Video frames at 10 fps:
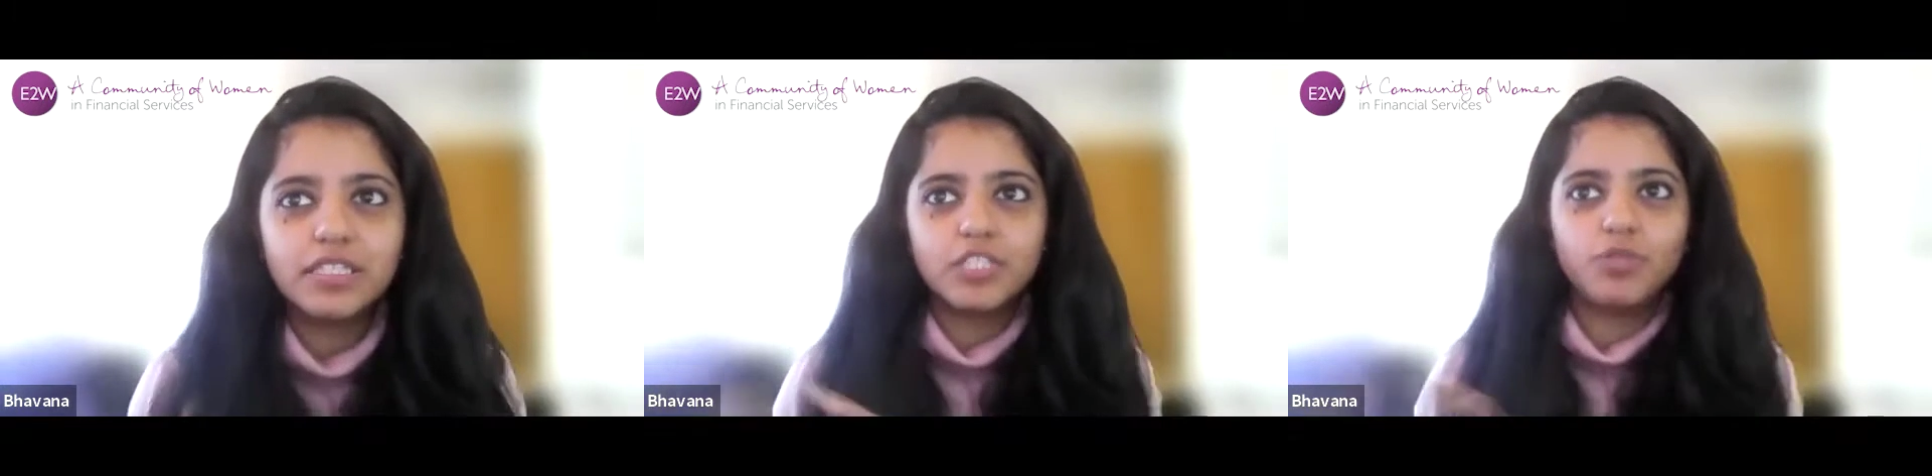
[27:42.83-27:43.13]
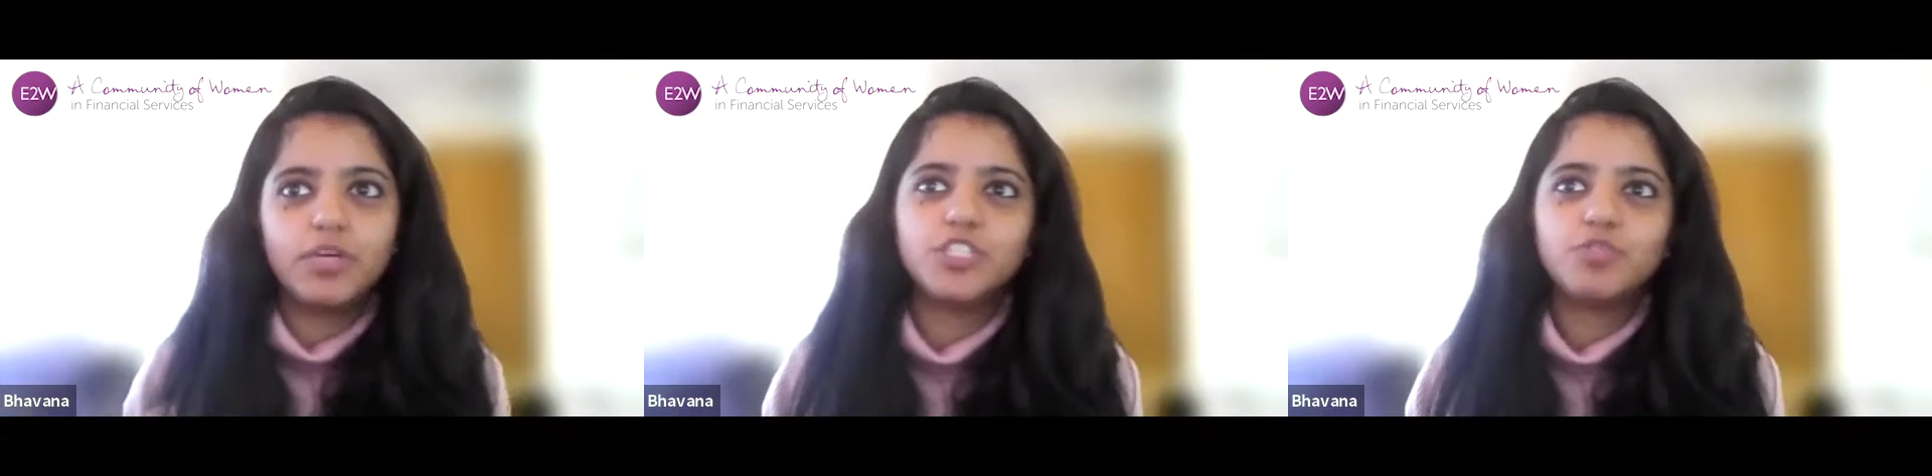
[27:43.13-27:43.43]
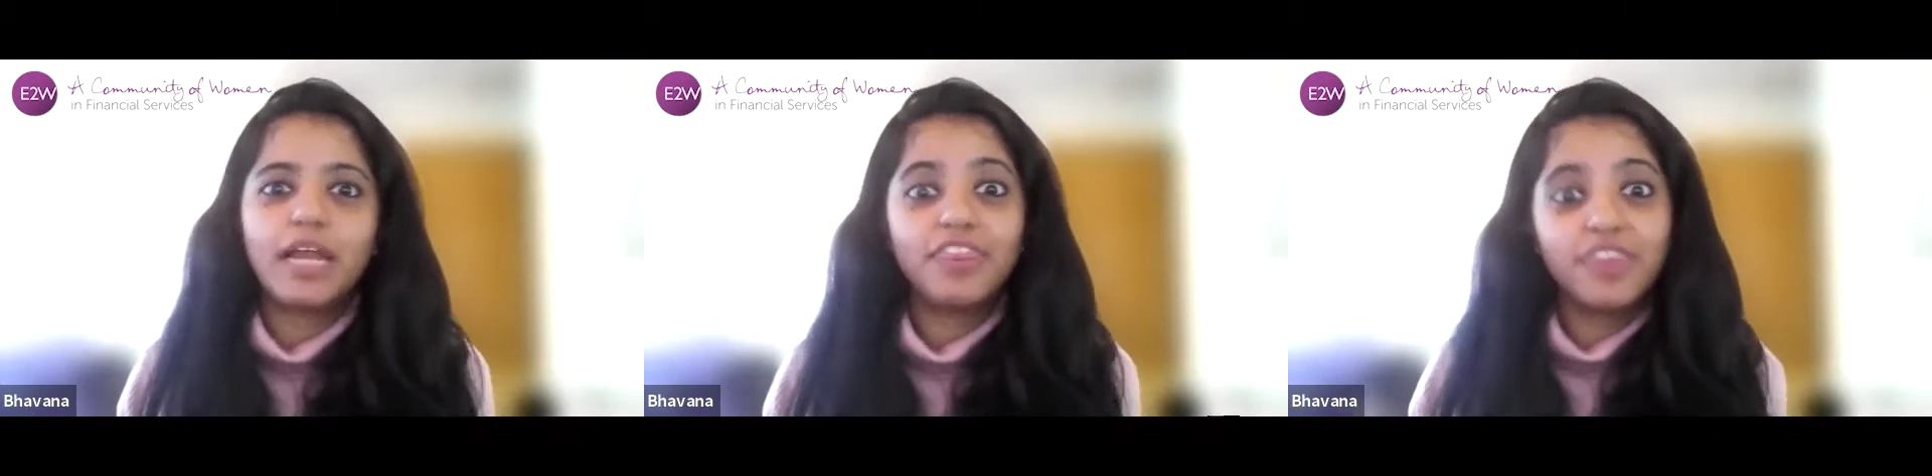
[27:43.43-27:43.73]
situations
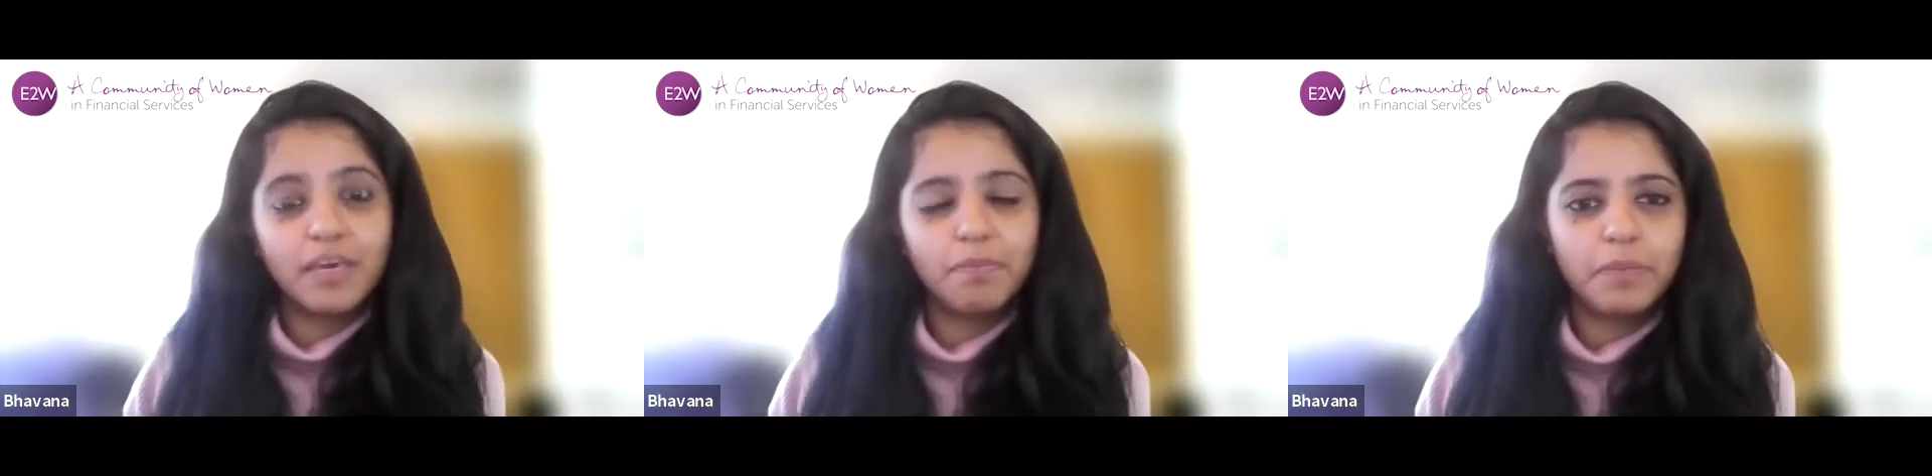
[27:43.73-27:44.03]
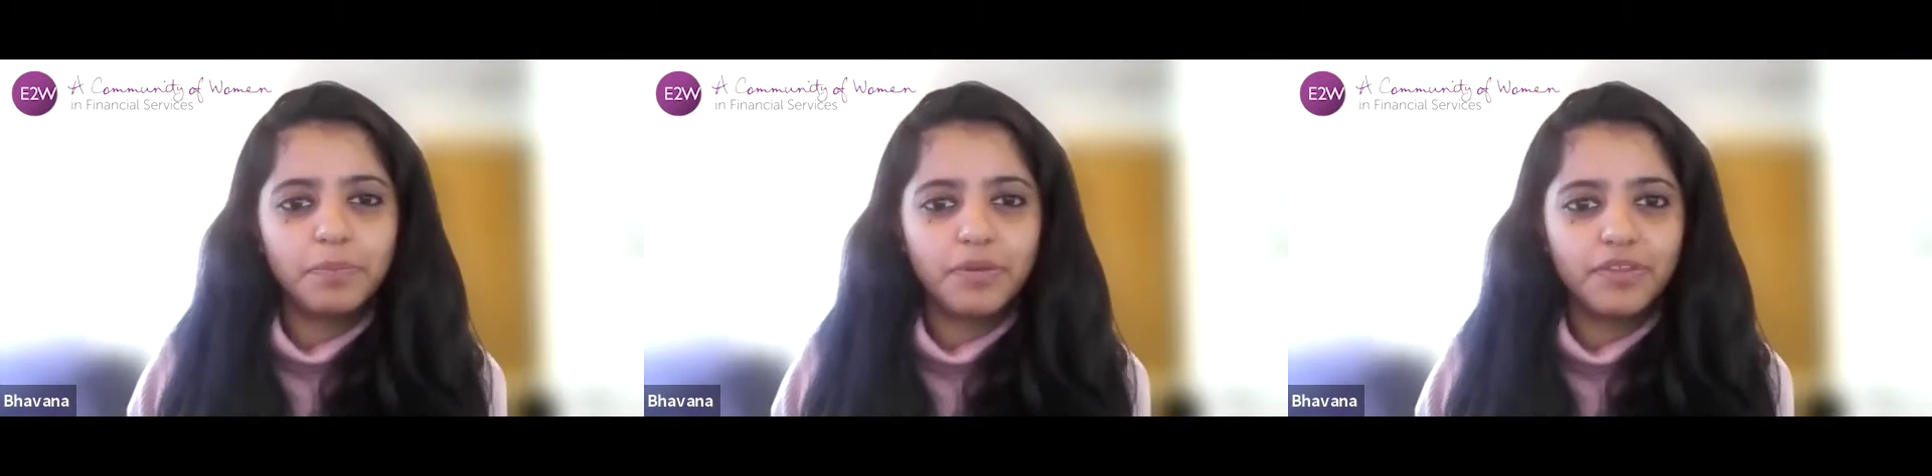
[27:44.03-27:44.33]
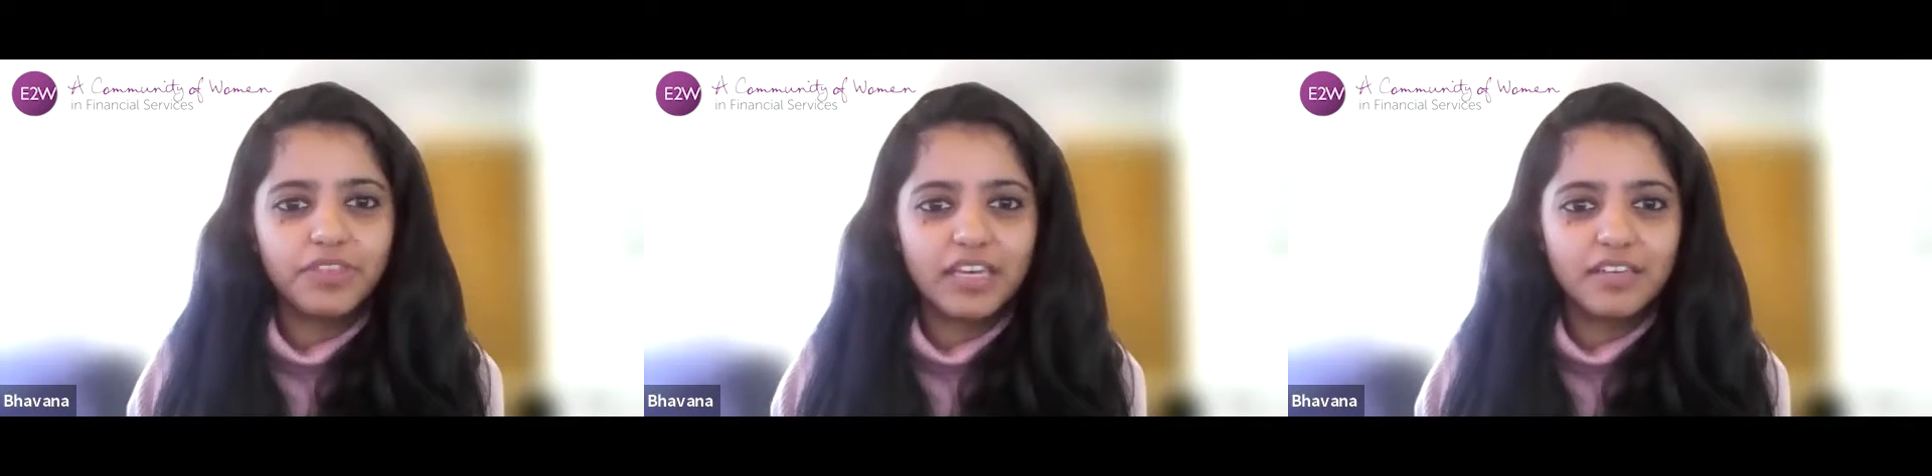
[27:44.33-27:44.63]
where I think
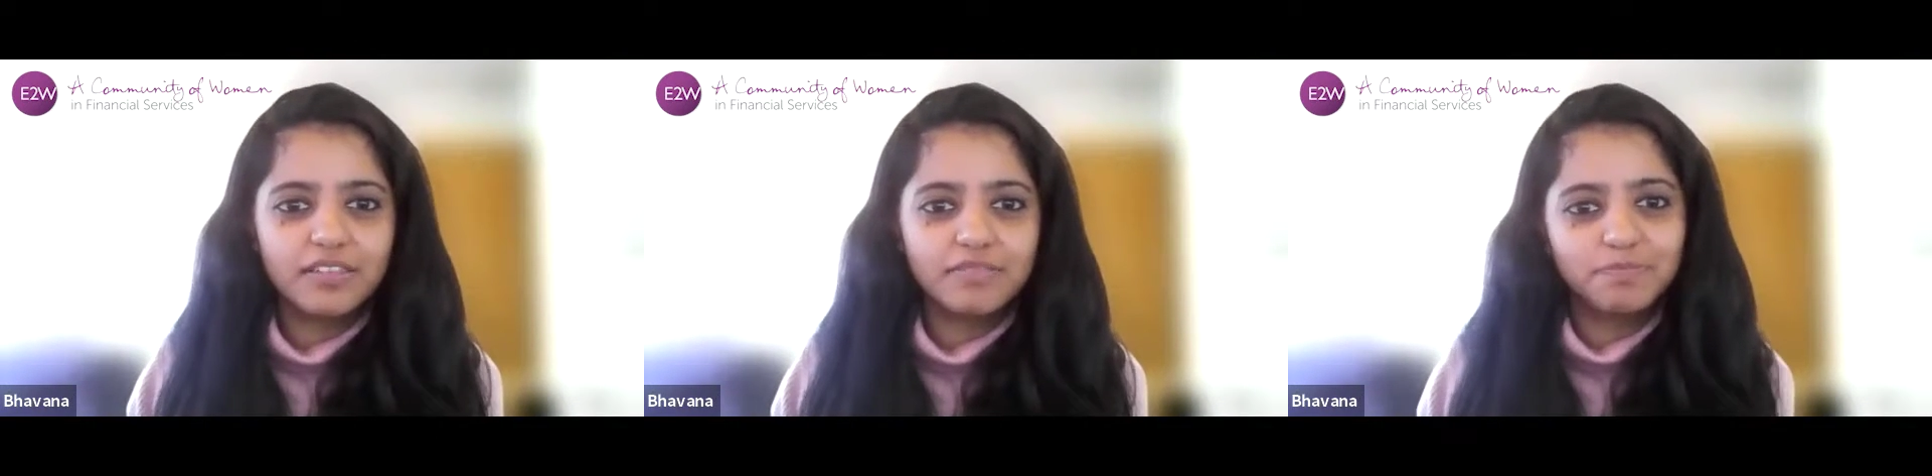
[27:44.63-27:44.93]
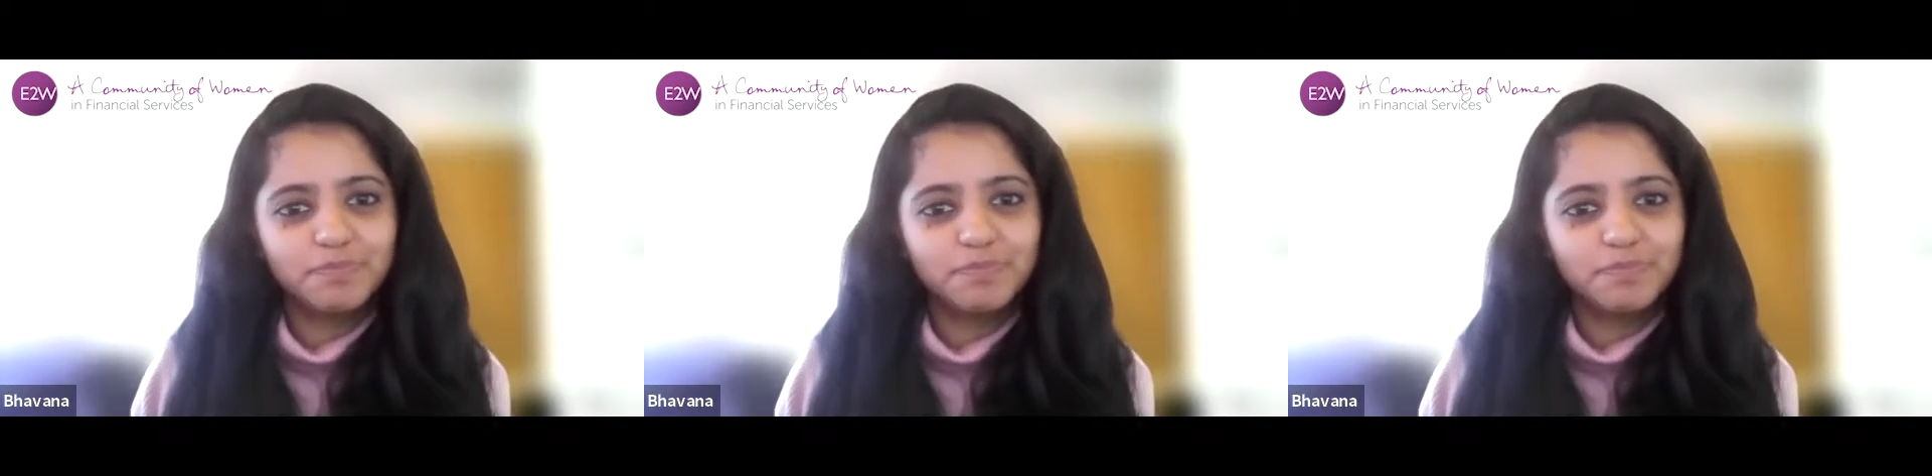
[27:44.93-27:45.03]
people think,